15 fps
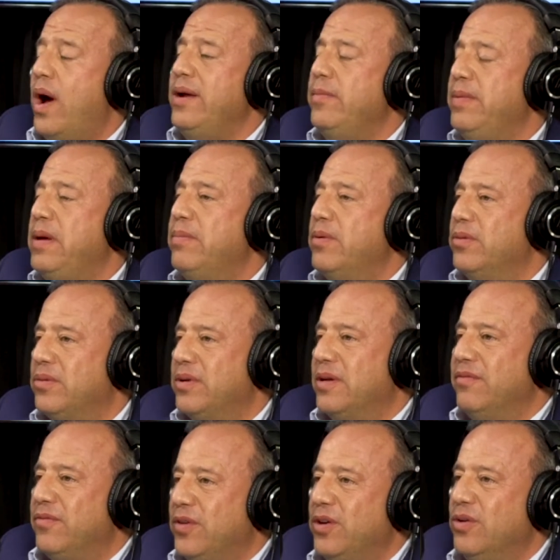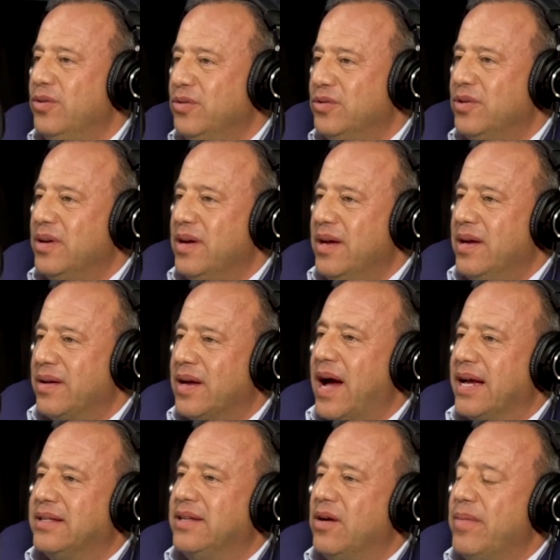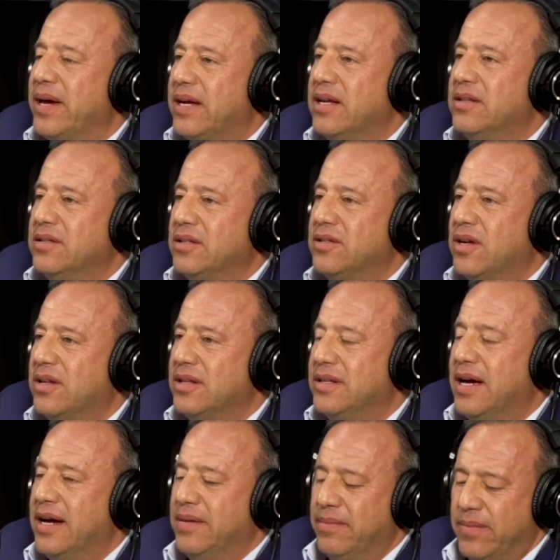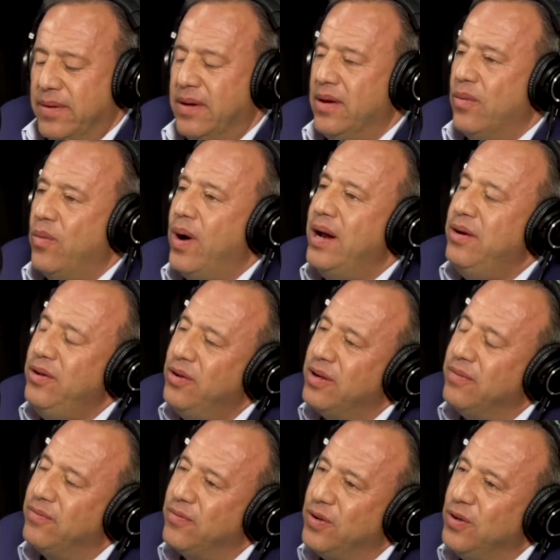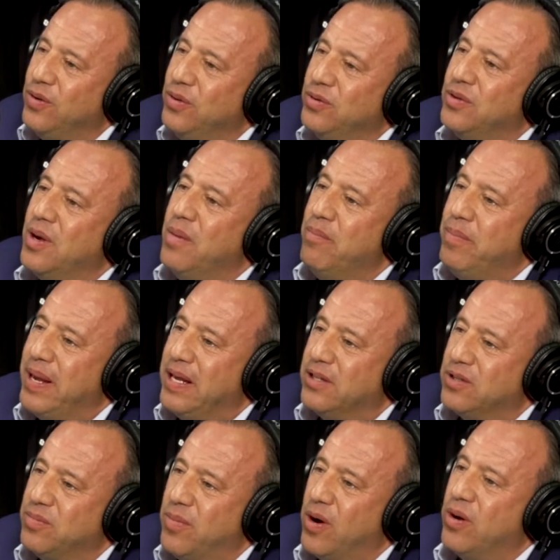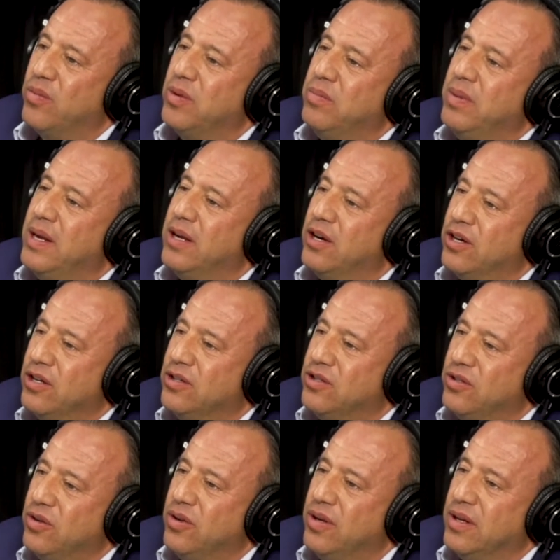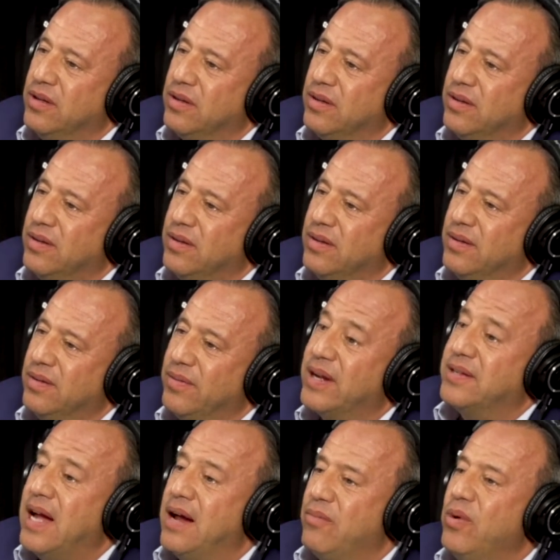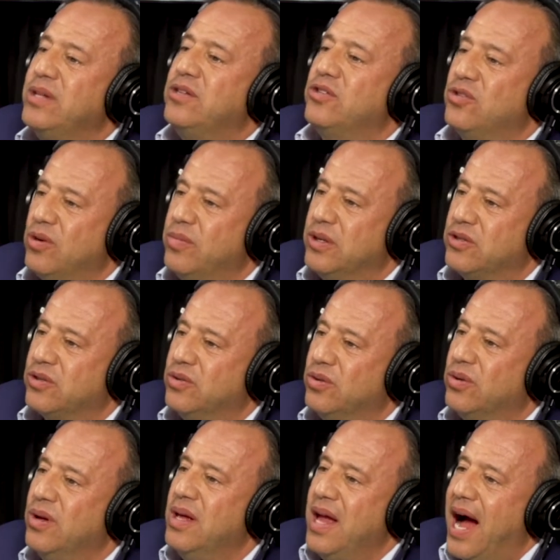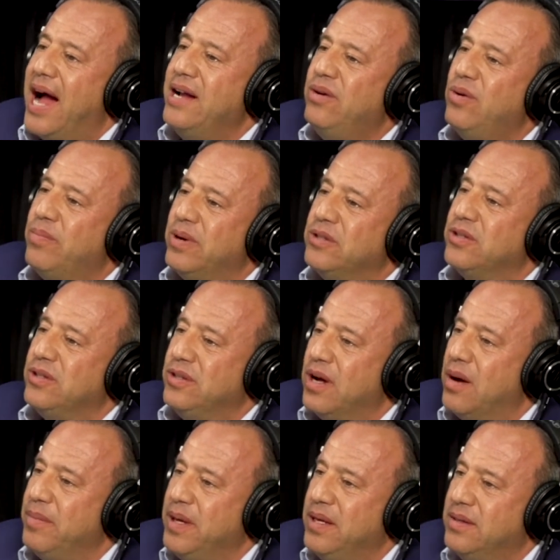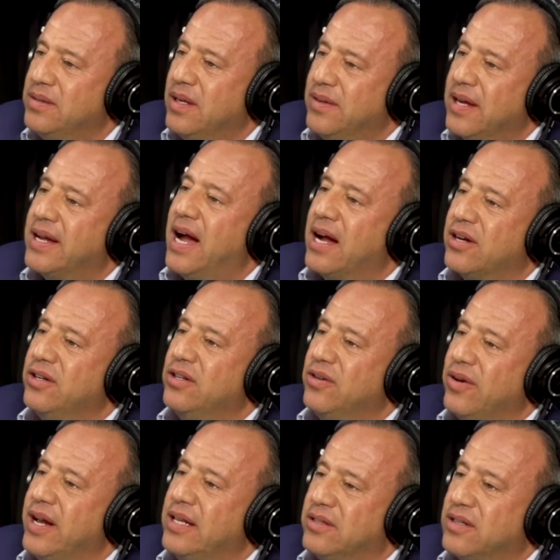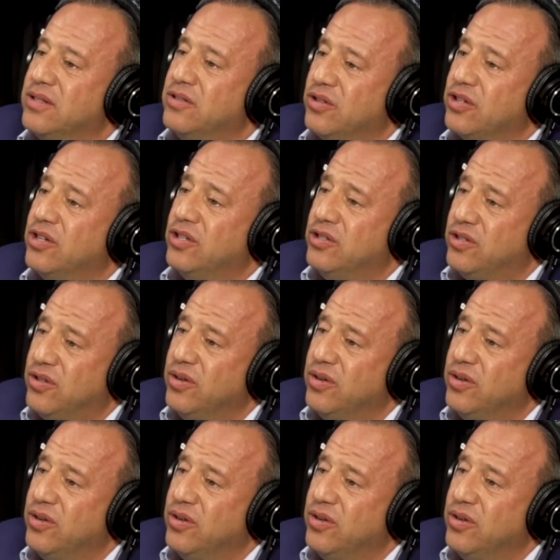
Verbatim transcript: Why do people confuse? I tell my kids this all the time. Why do you confuse being smart with being a good student? Because I went to so much school, I know a bunch of dummies that got good grades because they're good